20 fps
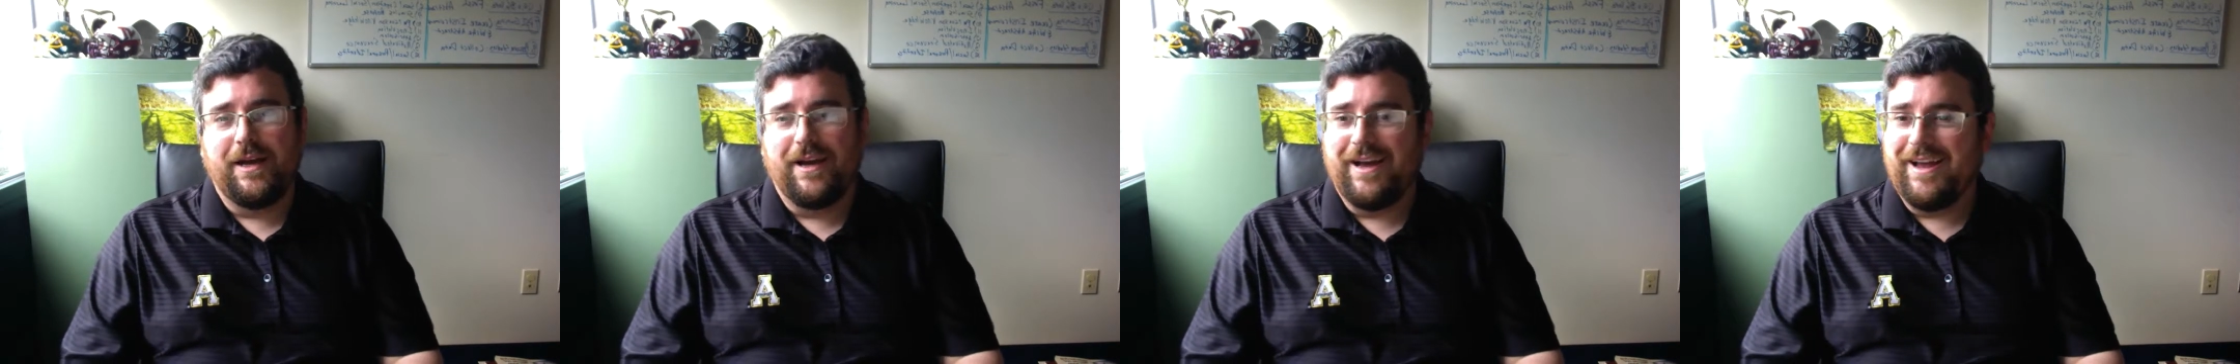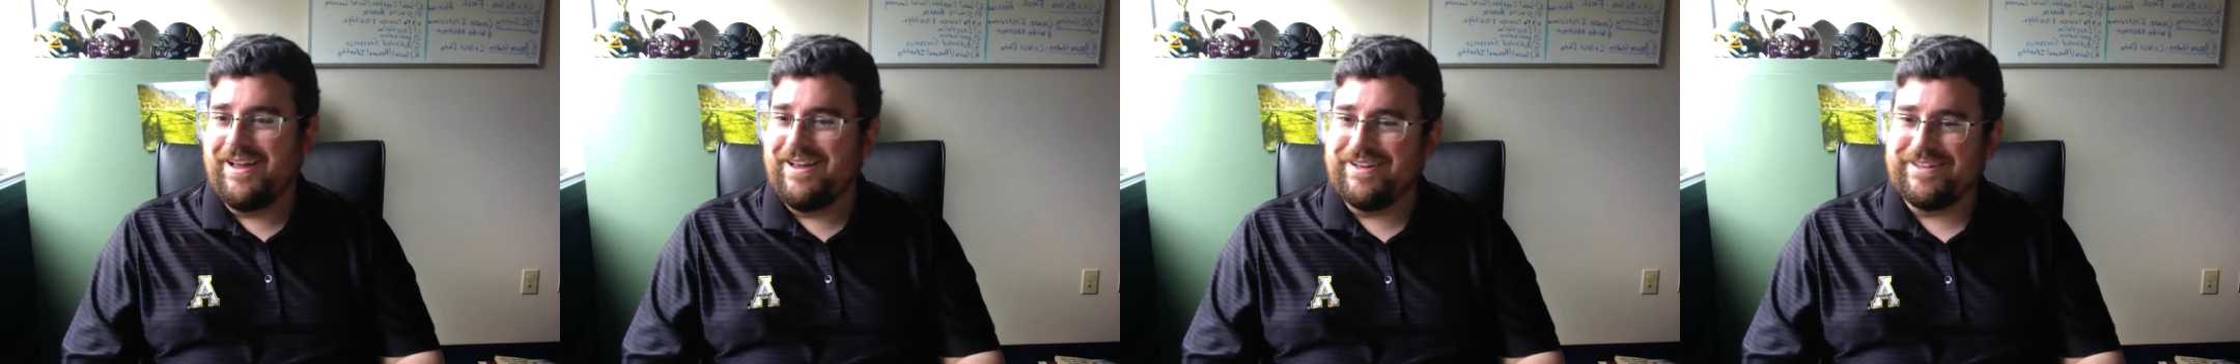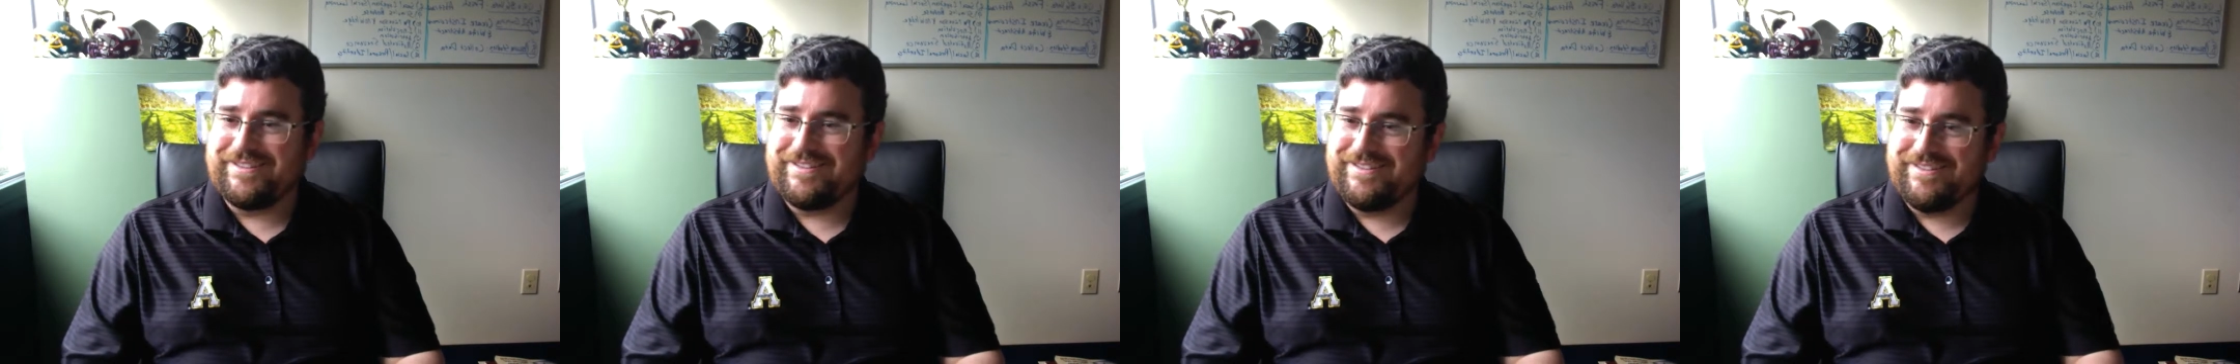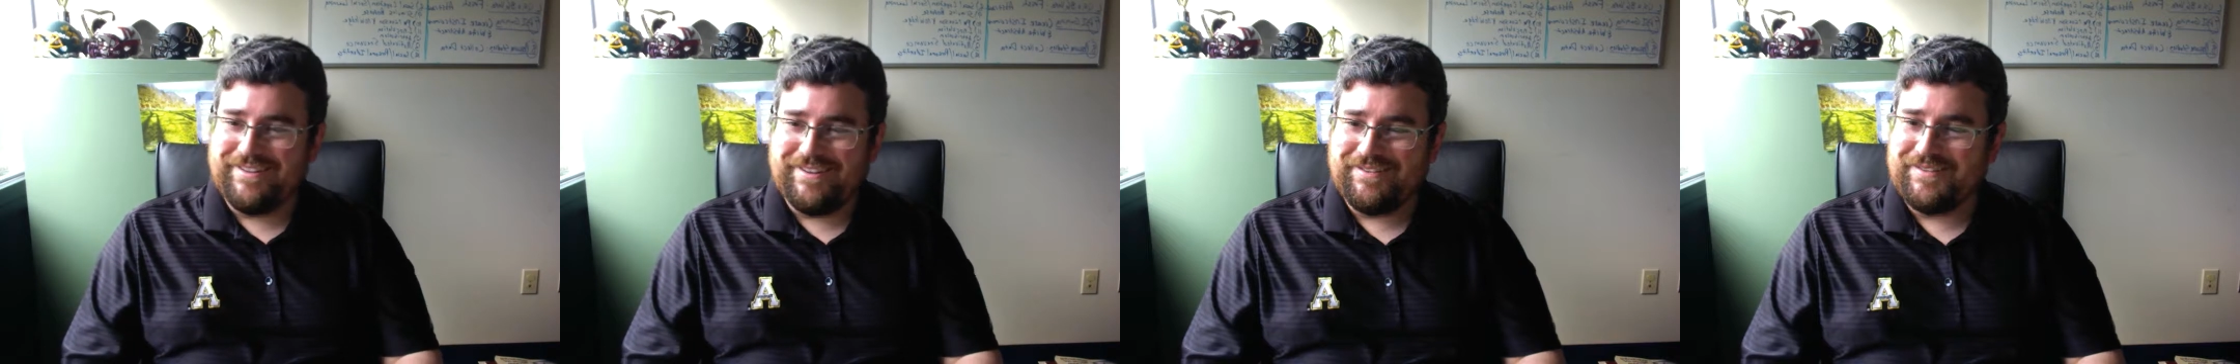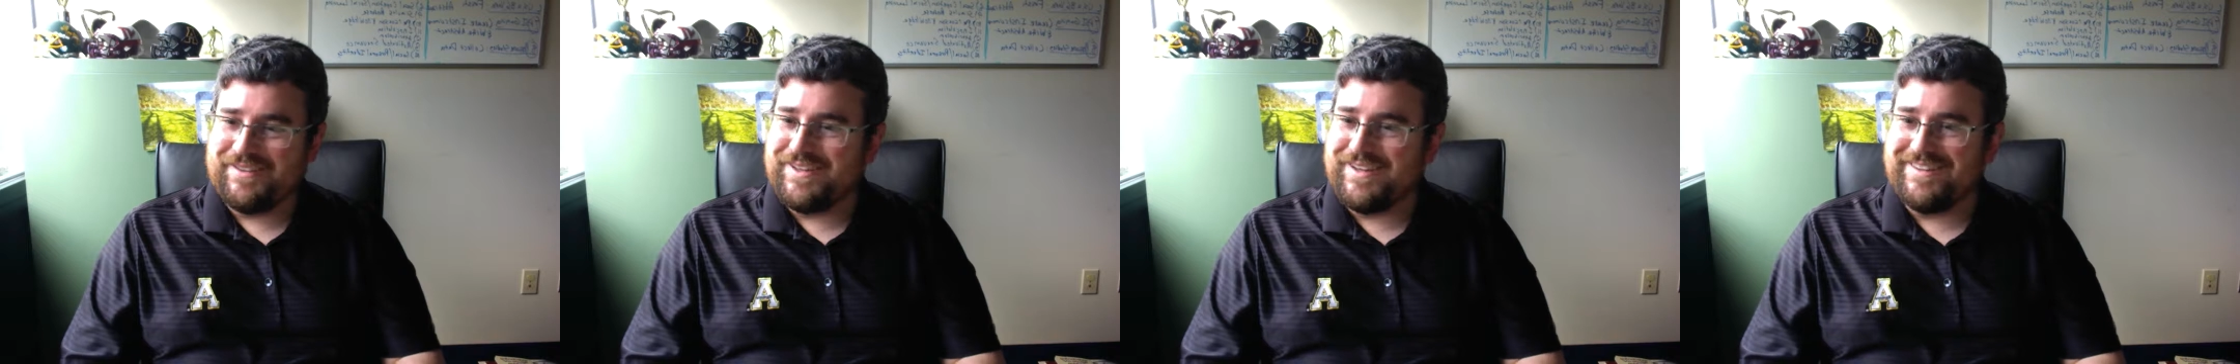I still
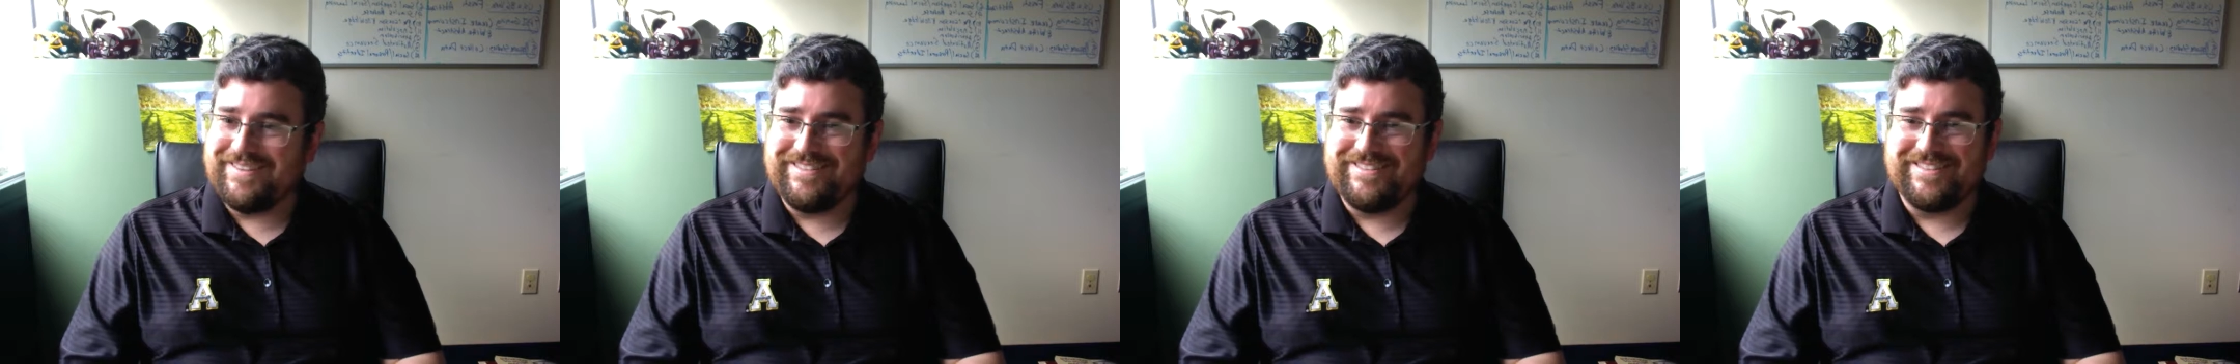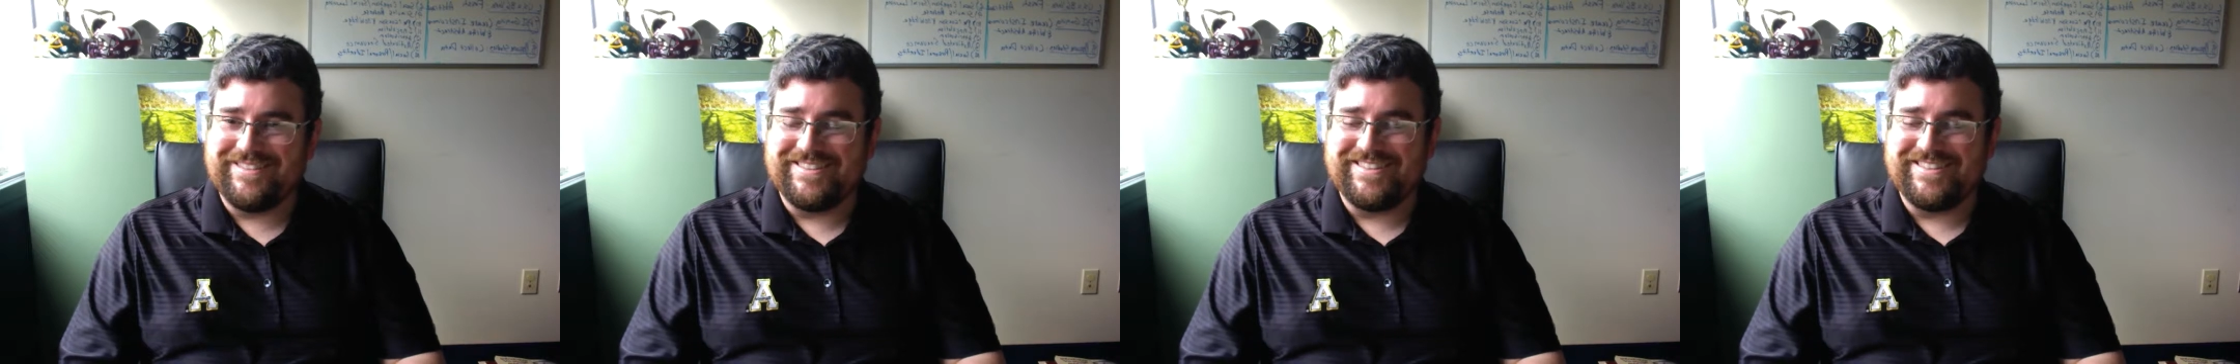haven't gotten to